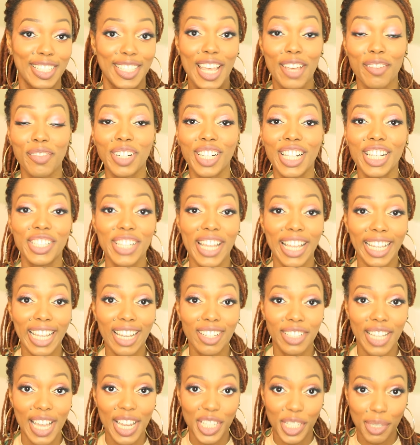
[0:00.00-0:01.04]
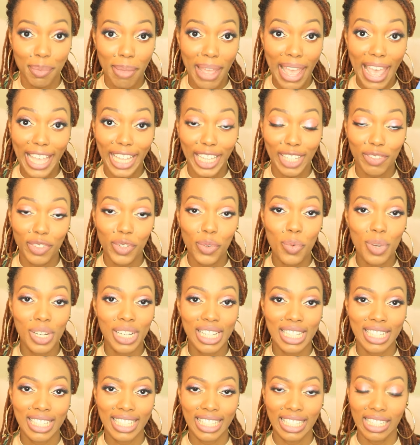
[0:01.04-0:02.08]
Definitely check out Taji Mag if you
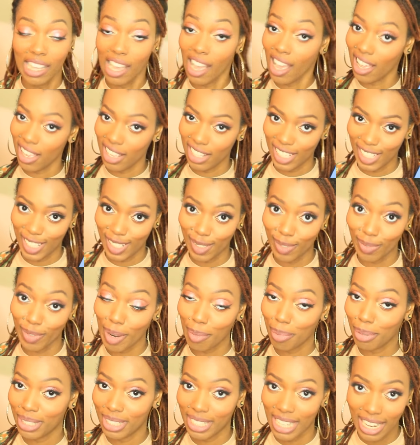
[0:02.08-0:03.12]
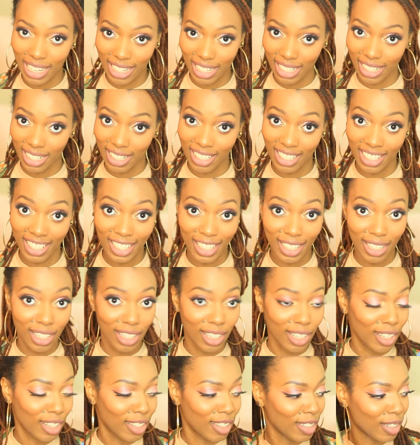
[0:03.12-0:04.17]
want to see us represented.
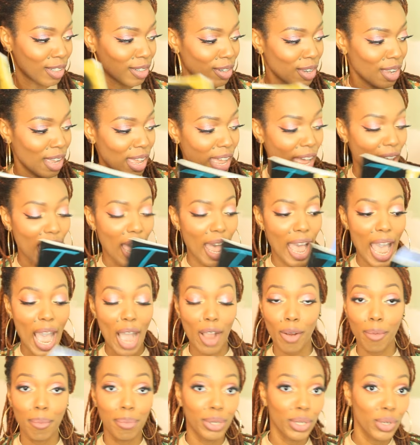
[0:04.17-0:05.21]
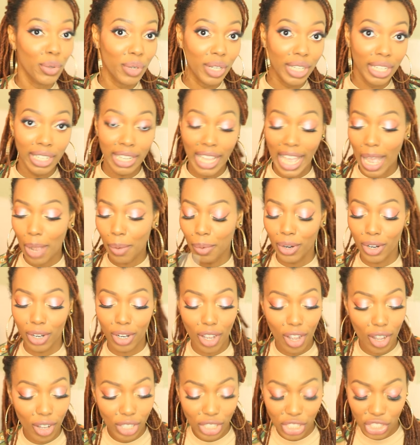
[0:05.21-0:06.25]
Our beauty, our
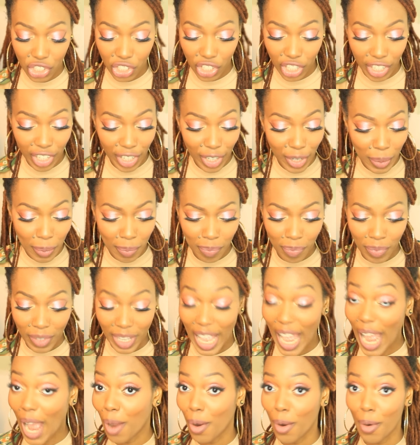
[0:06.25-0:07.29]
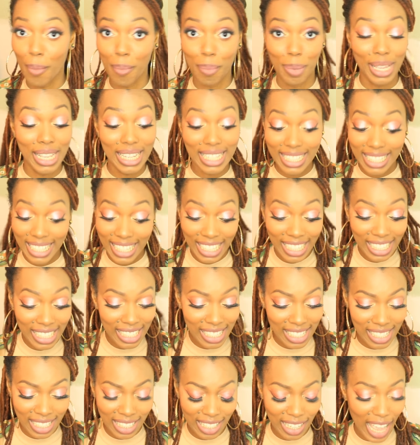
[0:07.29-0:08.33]
culture, our
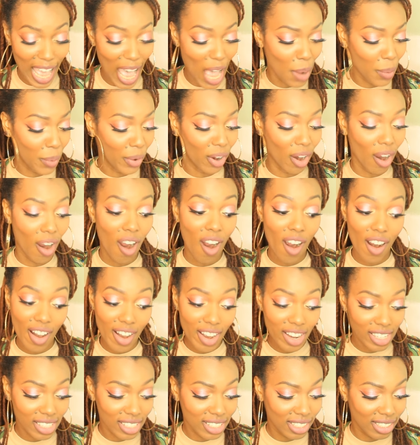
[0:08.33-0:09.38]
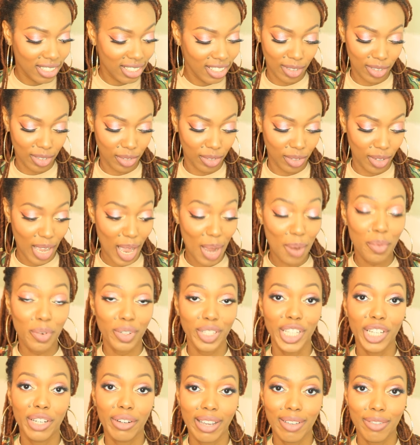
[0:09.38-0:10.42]
business, our art. I'm
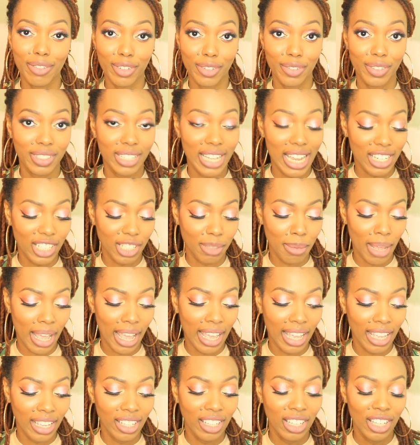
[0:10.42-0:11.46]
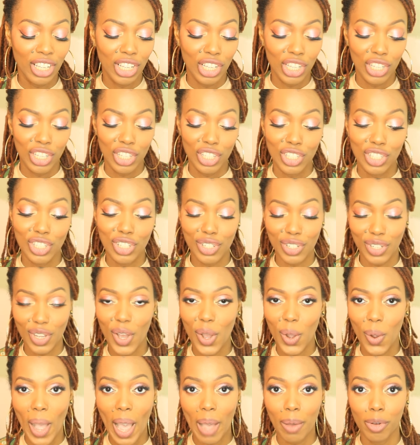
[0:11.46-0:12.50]
really grateful for Taji Mag.
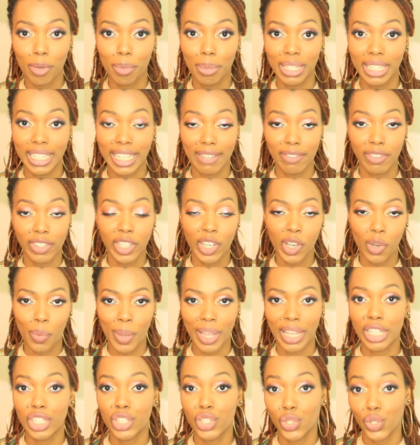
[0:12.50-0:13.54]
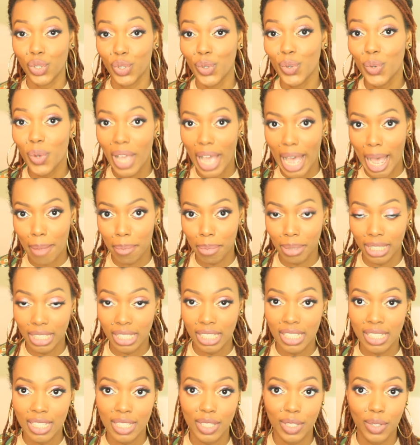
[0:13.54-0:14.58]
So I will be giving away two
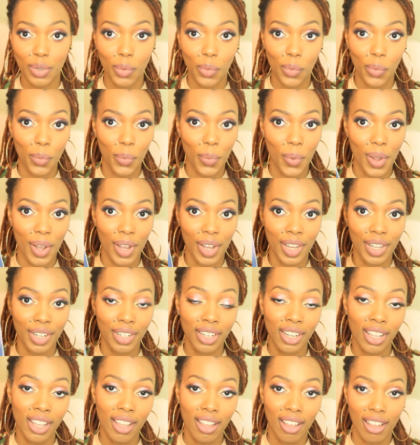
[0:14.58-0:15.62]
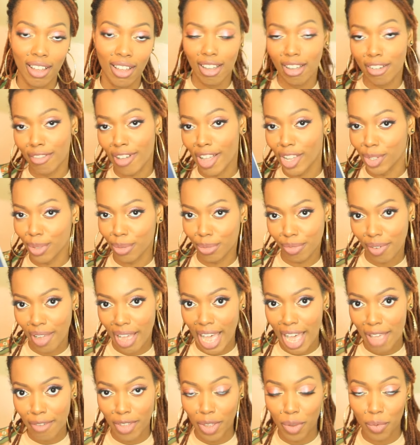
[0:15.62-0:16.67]
copies, one of volume
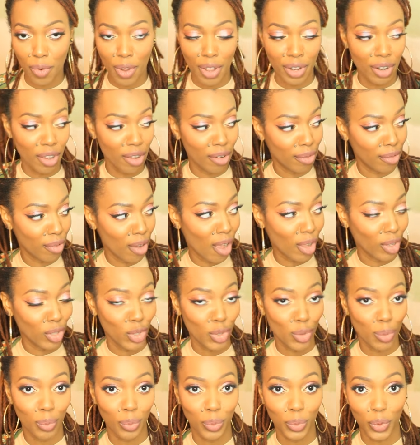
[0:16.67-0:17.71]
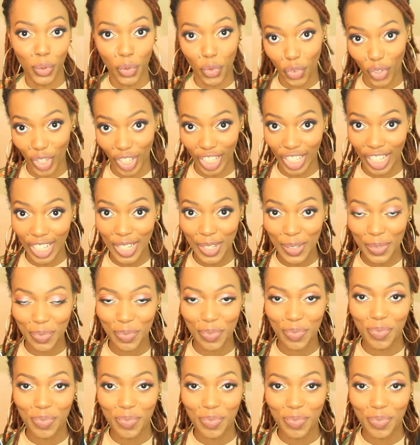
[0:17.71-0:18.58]
5 and one of volume 3.